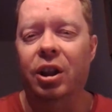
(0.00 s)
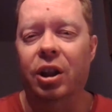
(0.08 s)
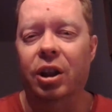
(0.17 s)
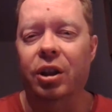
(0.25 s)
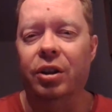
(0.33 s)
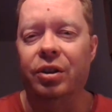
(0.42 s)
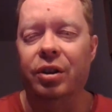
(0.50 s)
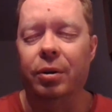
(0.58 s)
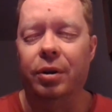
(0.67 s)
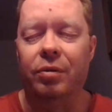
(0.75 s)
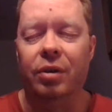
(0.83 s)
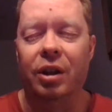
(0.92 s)
Uh, so
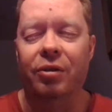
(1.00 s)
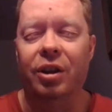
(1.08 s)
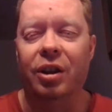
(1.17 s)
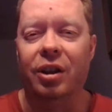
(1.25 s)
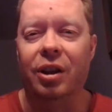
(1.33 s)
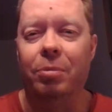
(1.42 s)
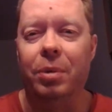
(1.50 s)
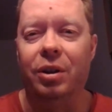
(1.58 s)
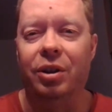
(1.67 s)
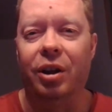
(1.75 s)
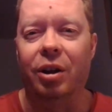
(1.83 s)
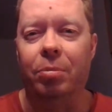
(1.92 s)
I'm giving you a couple
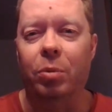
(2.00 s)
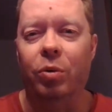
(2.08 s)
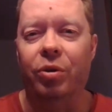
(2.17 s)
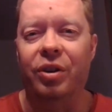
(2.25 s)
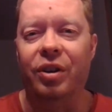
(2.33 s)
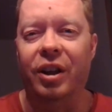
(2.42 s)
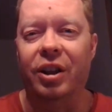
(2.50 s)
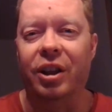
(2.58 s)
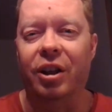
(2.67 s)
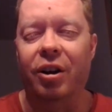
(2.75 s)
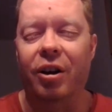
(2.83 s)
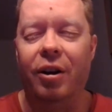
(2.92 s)
dark movies on
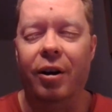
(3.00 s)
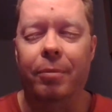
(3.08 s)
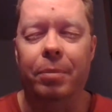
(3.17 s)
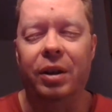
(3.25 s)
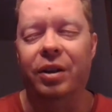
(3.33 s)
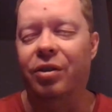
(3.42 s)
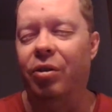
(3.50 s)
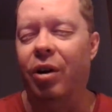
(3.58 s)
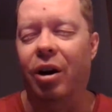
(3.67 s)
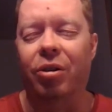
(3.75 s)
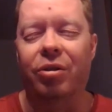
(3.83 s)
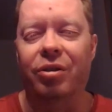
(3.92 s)
there. Uh, please go
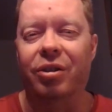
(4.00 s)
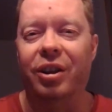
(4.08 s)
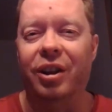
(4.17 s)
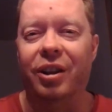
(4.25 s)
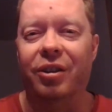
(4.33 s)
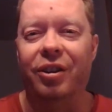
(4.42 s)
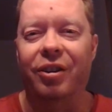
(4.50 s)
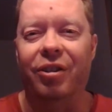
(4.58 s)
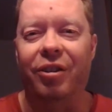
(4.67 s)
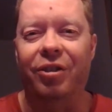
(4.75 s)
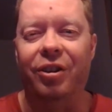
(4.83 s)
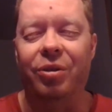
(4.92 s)
out and look at the
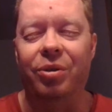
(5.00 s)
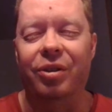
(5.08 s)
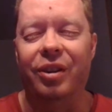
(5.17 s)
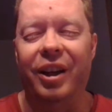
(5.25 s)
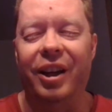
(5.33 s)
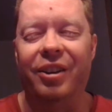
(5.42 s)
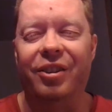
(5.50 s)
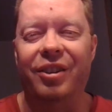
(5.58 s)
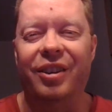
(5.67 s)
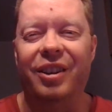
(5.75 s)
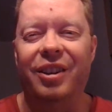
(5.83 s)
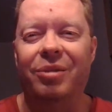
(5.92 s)
reviews and that.
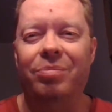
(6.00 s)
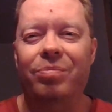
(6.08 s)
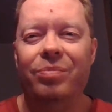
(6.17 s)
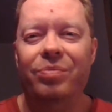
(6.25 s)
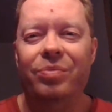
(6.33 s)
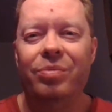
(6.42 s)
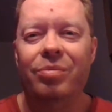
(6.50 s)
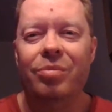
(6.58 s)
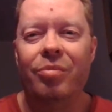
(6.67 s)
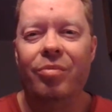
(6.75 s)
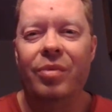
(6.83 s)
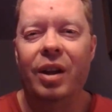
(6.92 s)
Um,
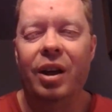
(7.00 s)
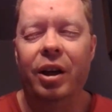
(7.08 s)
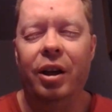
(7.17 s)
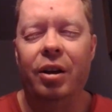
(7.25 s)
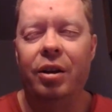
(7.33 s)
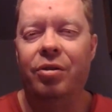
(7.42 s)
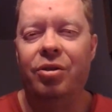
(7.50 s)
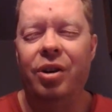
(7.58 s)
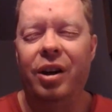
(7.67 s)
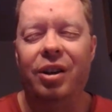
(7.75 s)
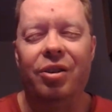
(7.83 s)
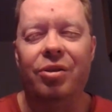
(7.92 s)
again, I
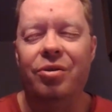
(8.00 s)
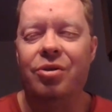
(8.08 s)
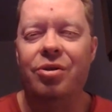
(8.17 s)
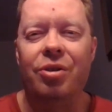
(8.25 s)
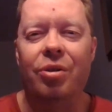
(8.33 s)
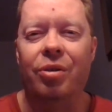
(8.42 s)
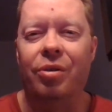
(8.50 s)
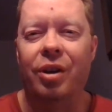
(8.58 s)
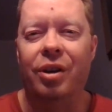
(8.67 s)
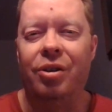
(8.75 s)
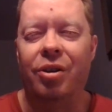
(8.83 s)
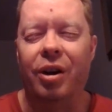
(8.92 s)
try to show
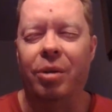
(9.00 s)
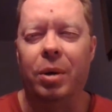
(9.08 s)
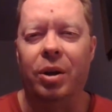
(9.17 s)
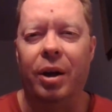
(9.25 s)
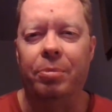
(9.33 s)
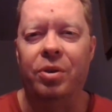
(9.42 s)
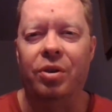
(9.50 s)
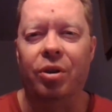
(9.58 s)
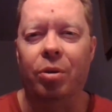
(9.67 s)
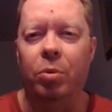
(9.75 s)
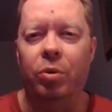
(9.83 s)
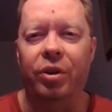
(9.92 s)
talk about
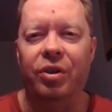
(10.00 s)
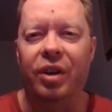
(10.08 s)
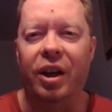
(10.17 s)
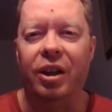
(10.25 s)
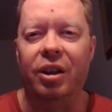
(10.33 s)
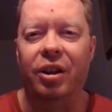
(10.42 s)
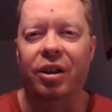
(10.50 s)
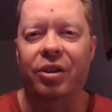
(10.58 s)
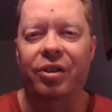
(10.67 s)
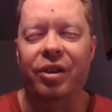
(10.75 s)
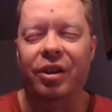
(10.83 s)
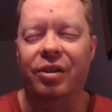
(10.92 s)
obscure movies kind of.
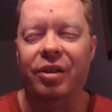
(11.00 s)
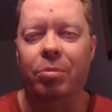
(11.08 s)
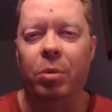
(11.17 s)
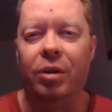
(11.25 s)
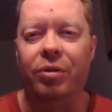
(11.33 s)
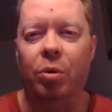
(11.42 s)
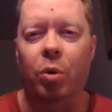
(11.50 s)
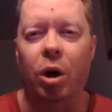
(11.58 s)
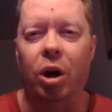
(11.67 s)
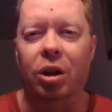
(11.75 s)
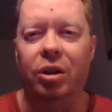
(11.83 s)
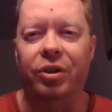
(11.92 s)
It's like something off the
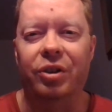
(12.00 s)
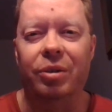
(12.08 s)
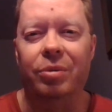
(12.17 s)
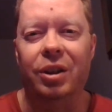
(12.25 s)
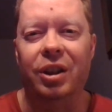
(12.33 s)
wall or something.